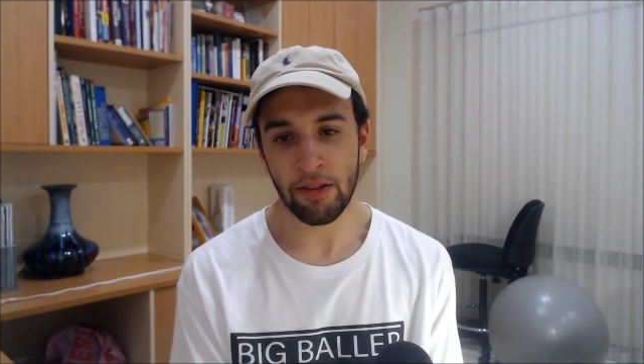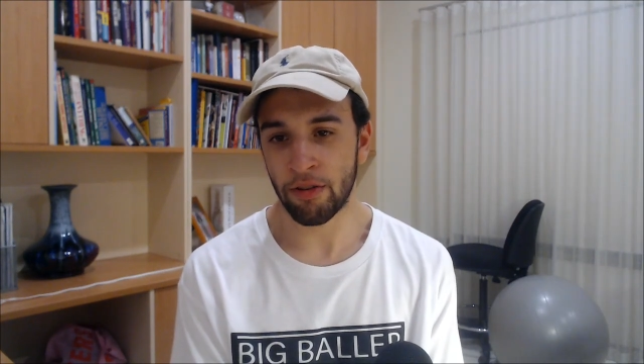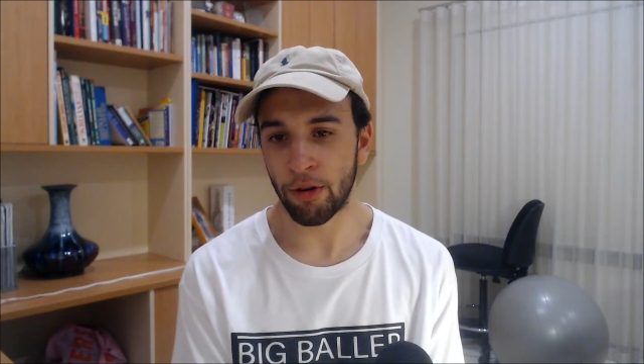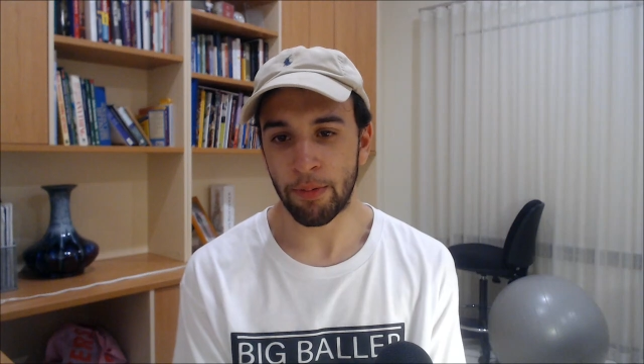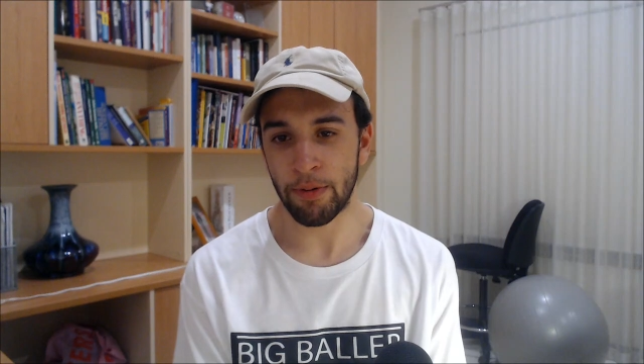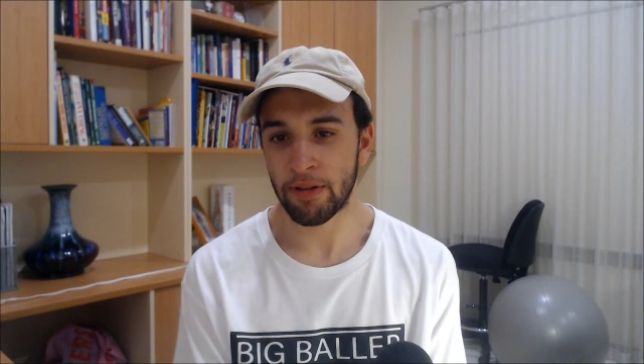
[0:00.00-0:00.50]

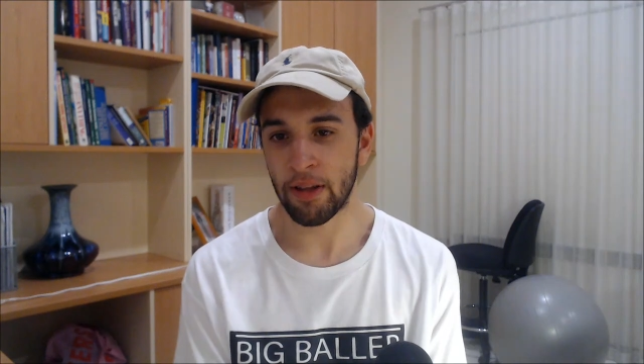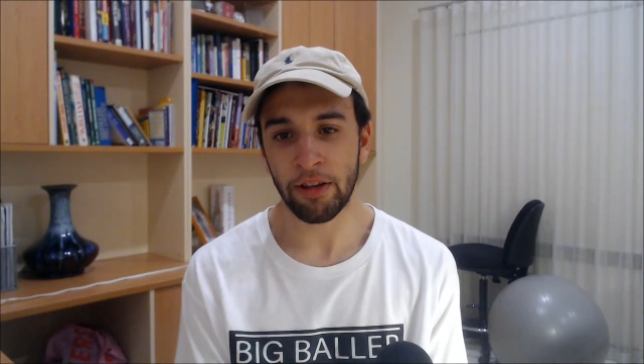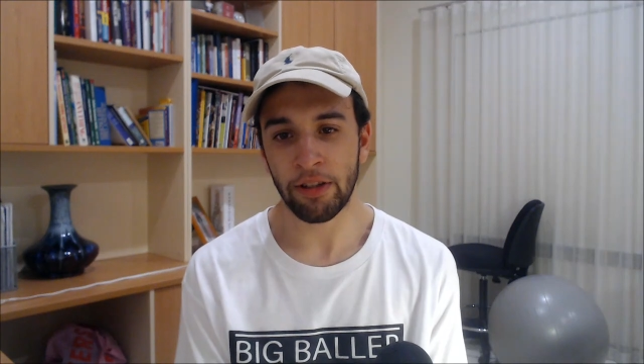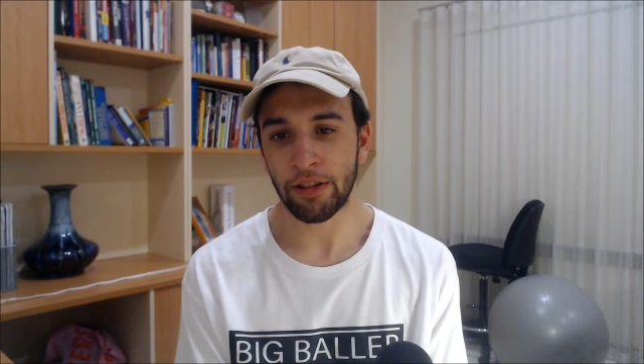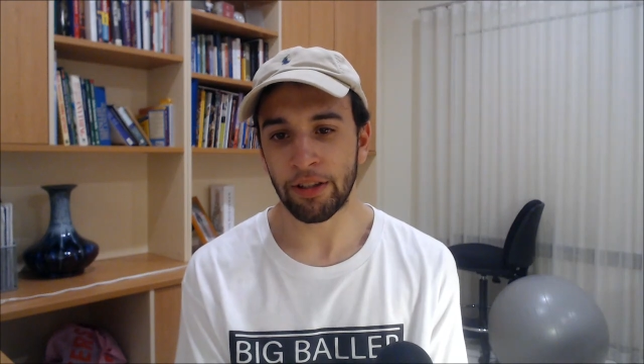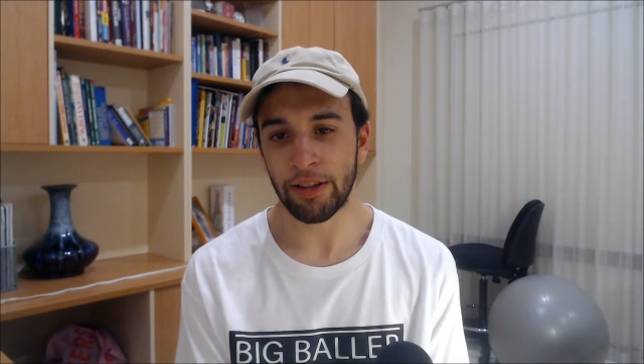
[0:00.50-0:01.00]

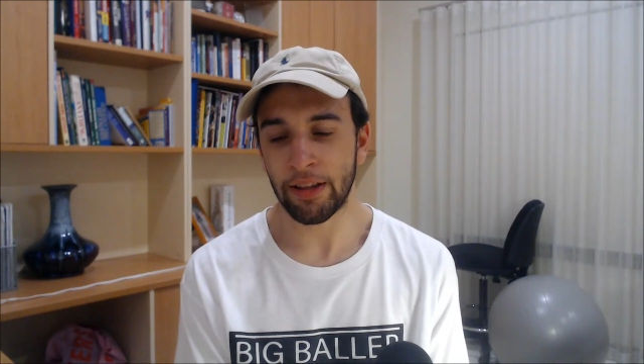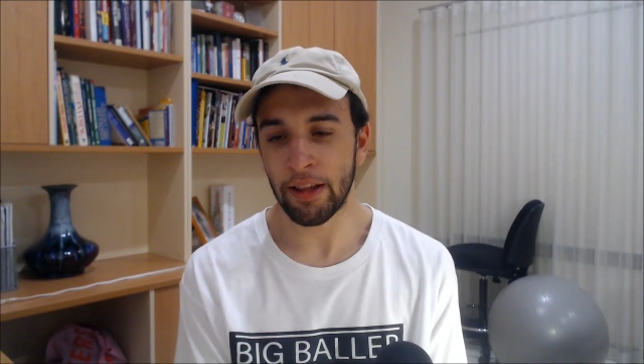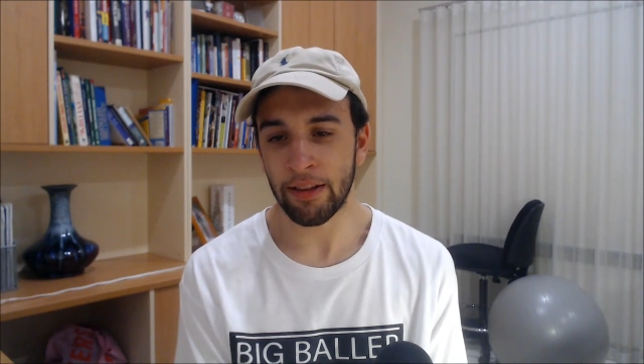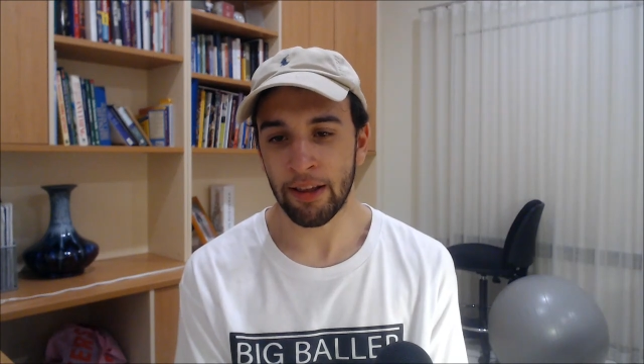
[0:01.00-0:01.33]
superstar.